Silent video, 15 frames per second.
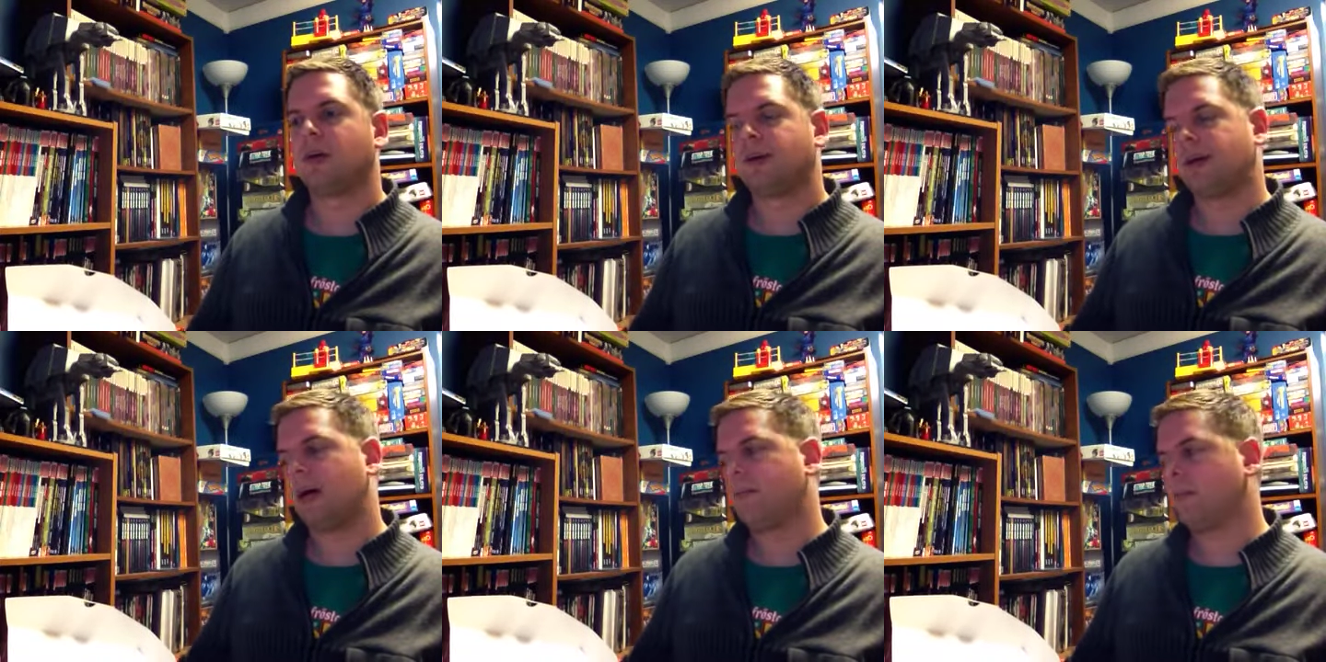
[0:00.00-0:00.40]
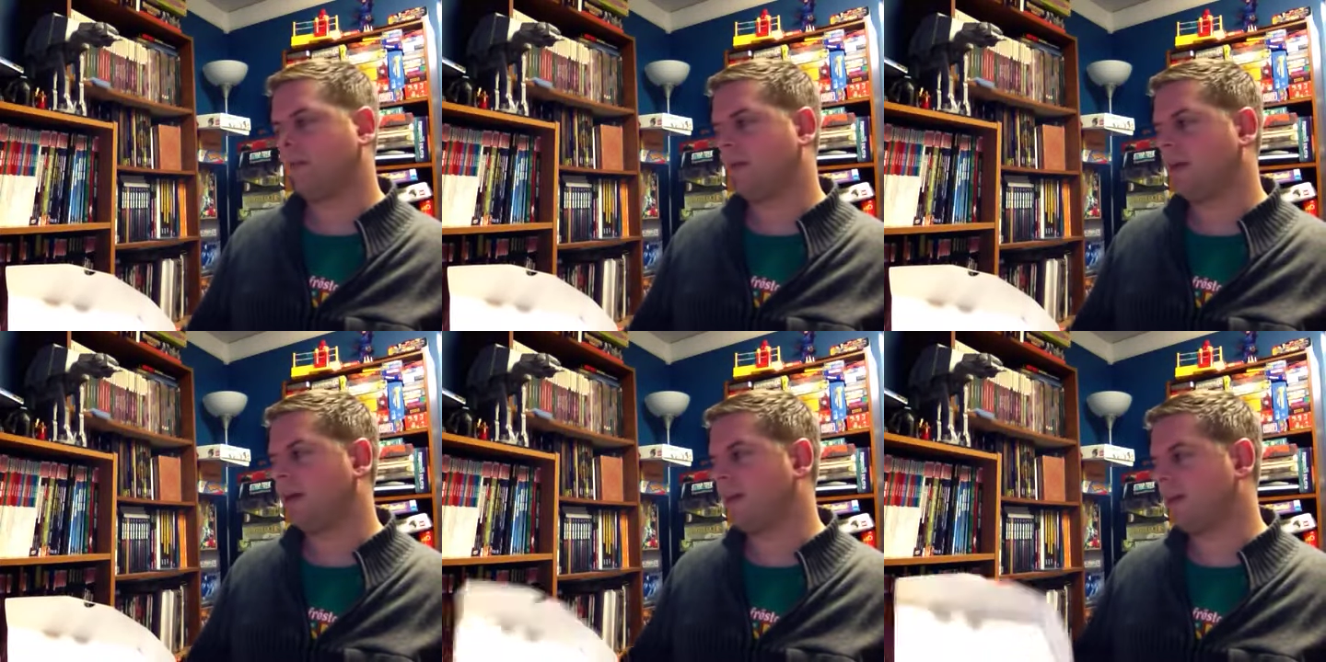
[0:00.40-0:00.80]
I'll be
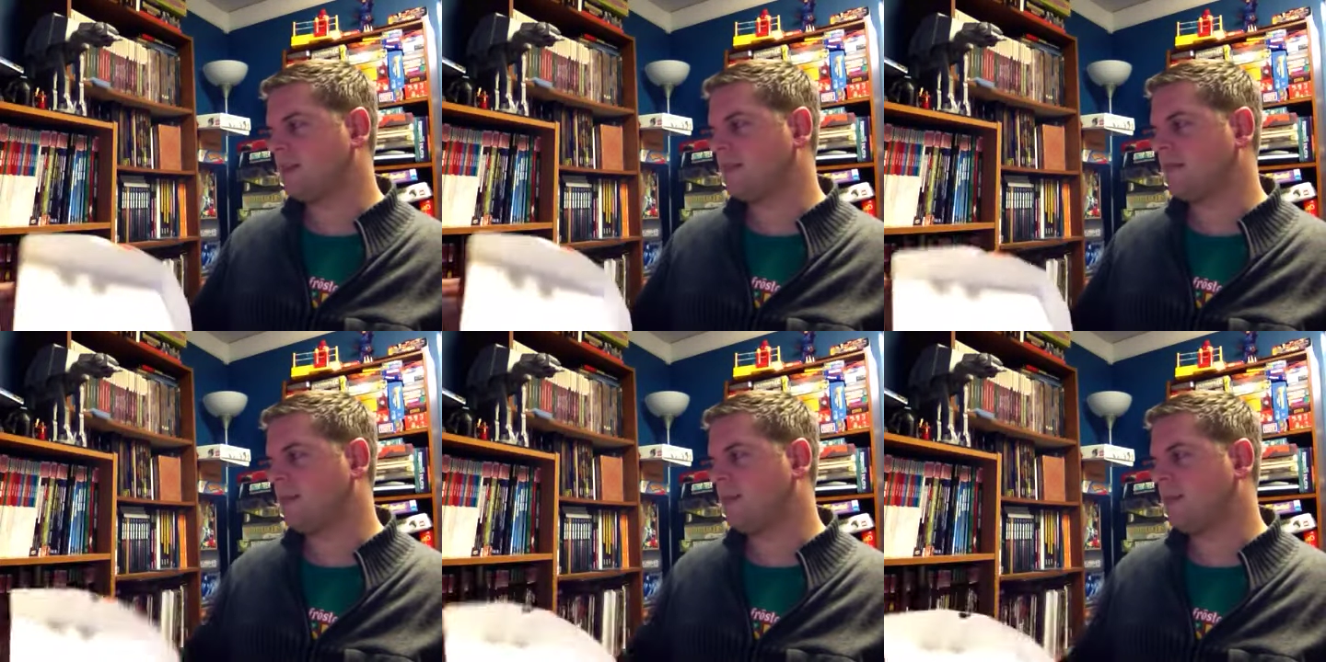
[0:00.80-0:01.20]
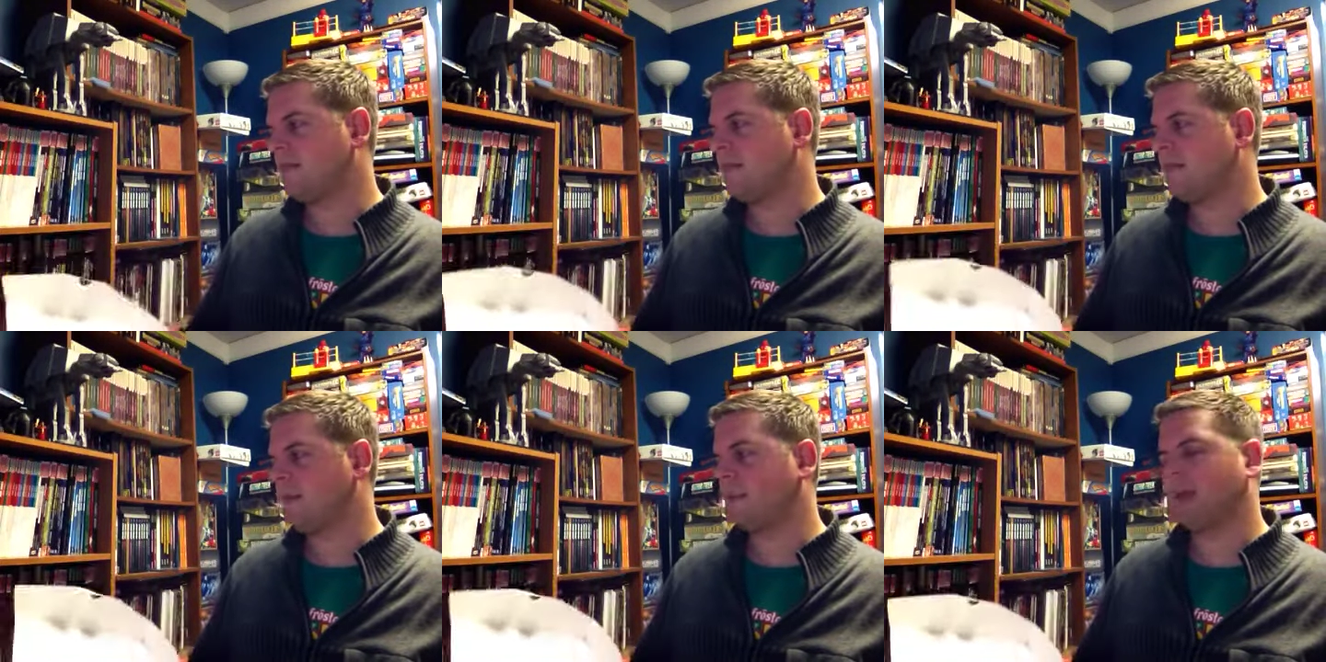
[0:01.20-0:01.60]
playing this. My wife
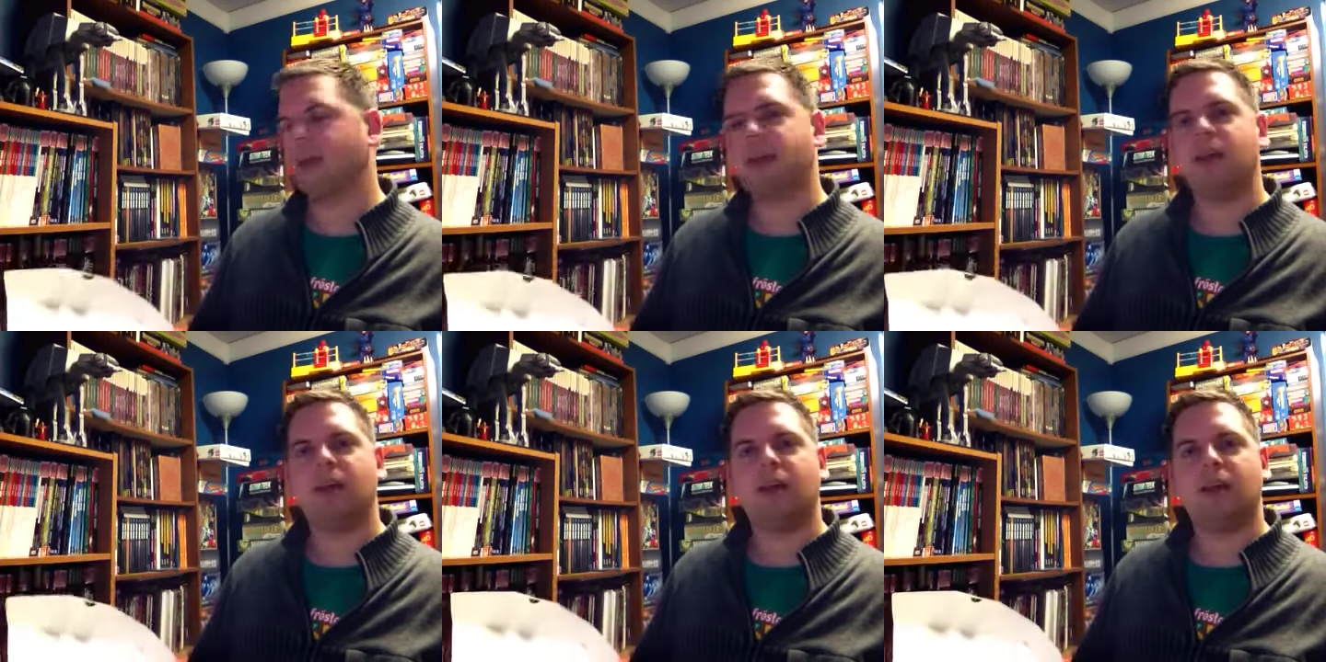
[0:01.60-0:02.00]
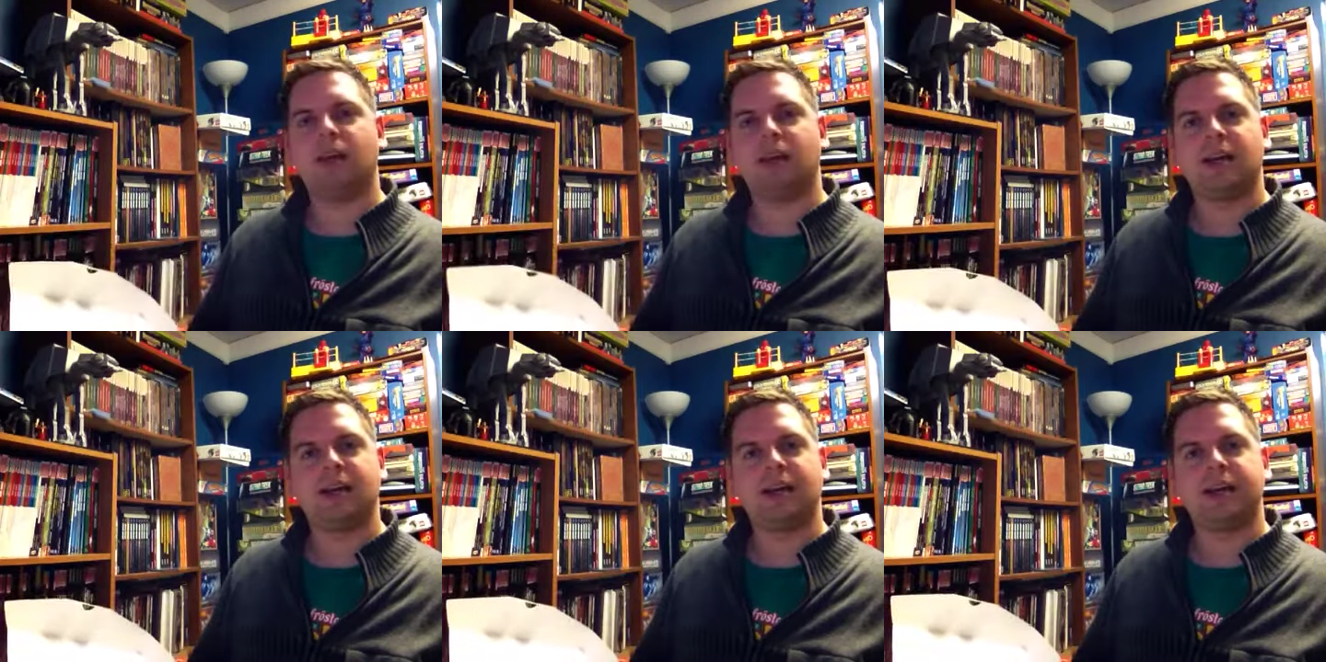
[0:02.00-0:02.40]
will be playing the
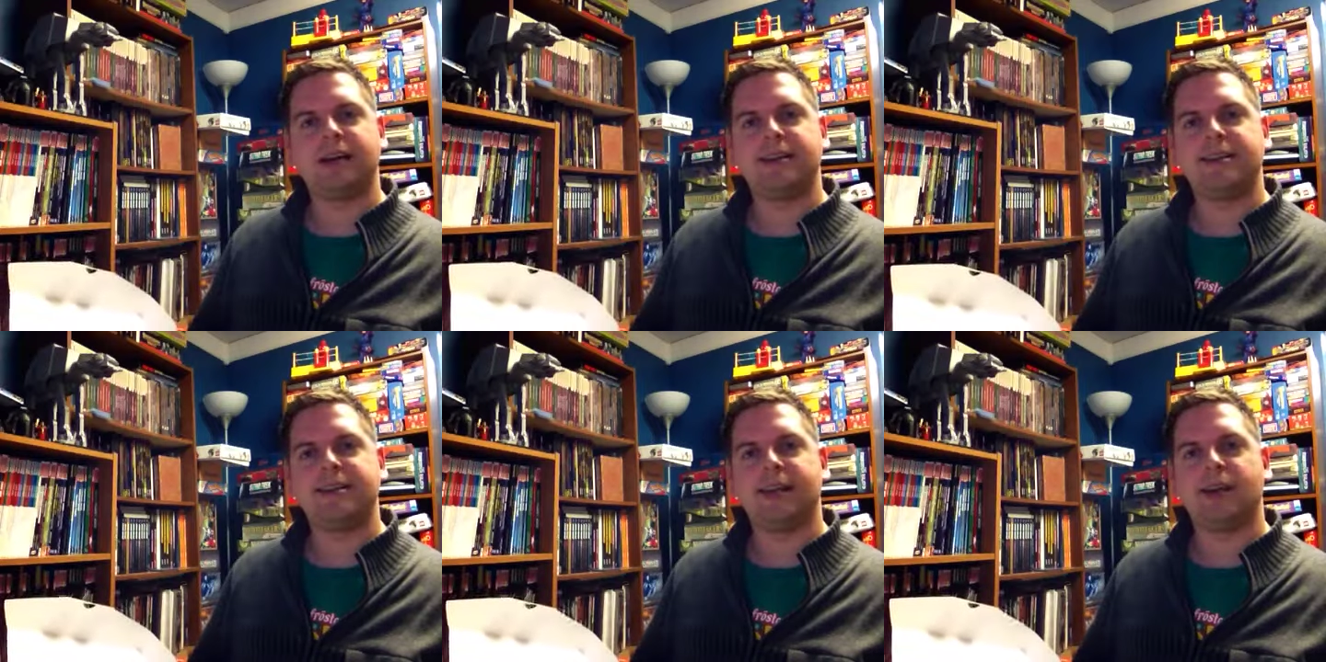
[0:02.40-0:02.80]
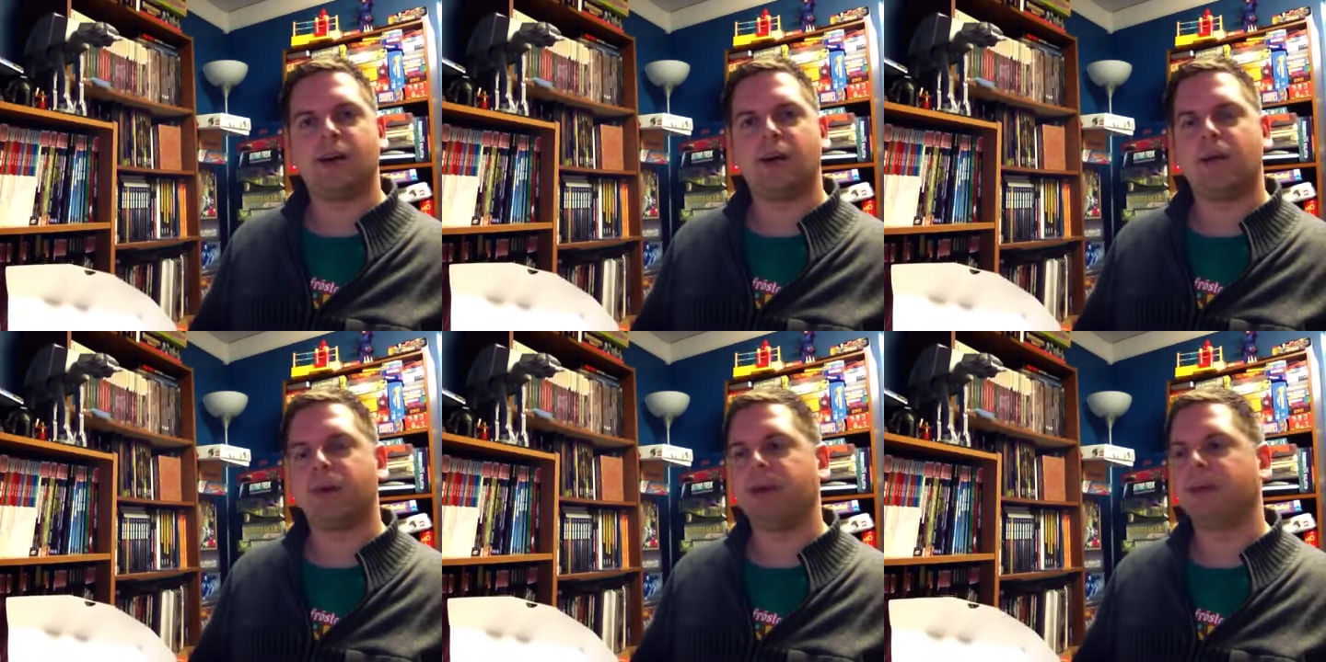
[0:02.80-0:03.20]
Undead
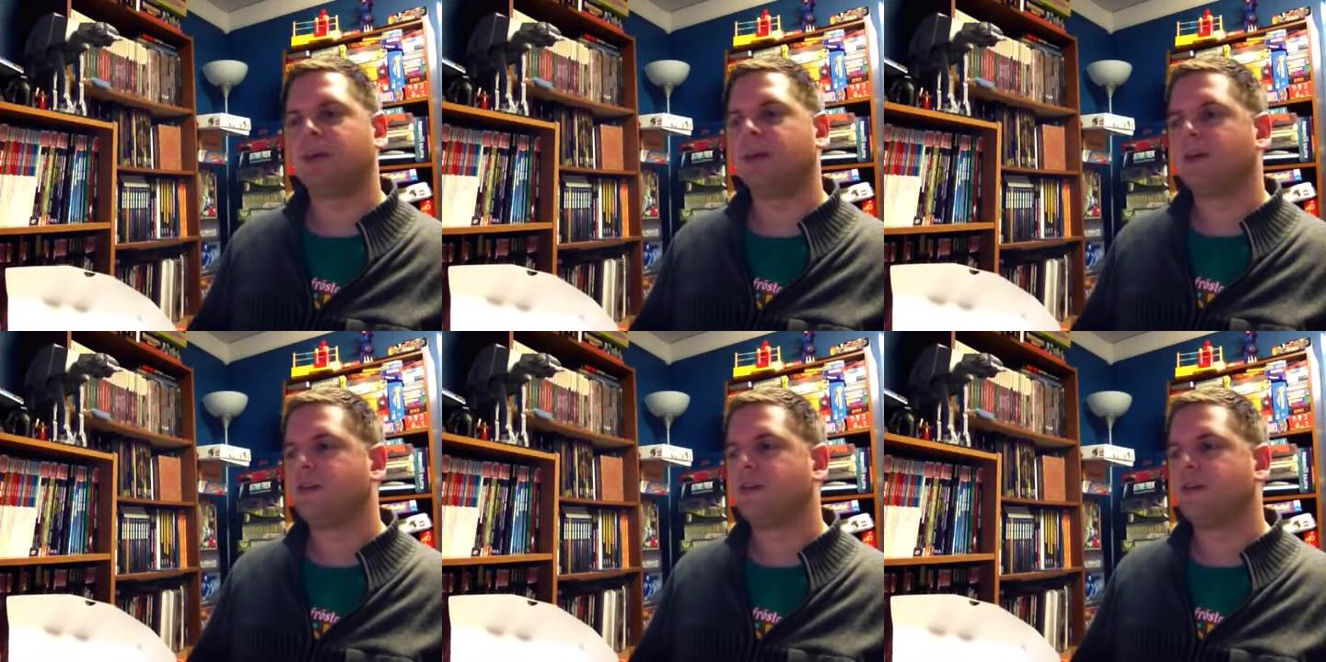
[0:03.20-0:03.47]
Army,